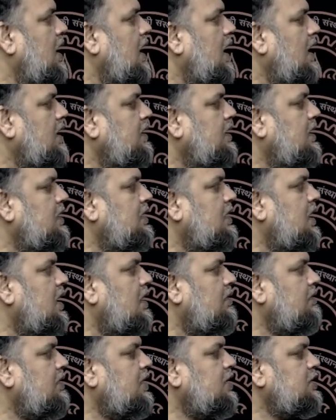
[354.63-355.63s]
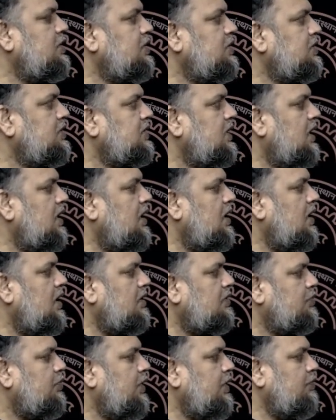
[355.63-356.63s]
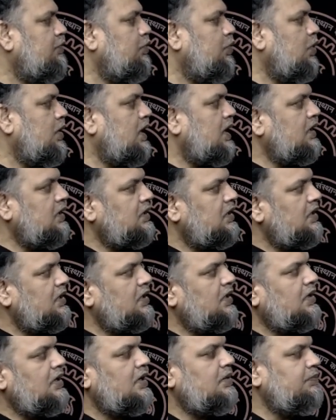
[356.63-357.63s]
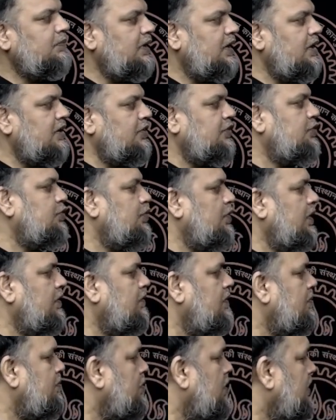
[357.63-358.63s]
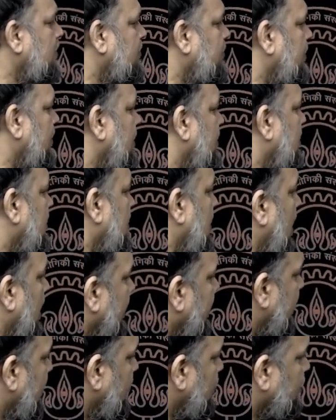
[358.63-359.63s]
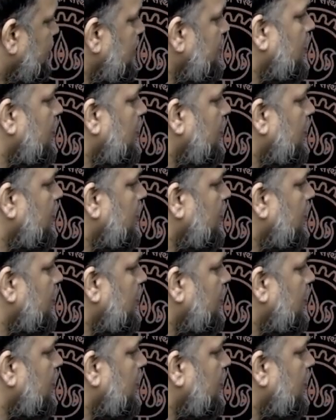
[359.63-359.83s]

And then the average is 24 and the median is 21.3. Again, you see